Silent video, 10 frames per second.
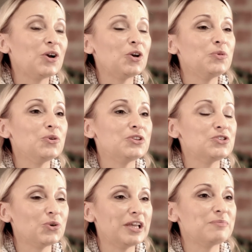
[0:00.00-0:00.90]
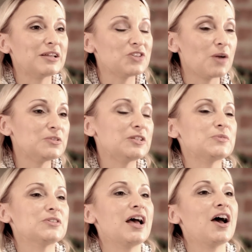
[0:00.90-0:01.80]
I hope you enjoyed my top
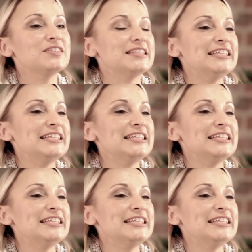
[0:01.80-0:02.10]
tips on how to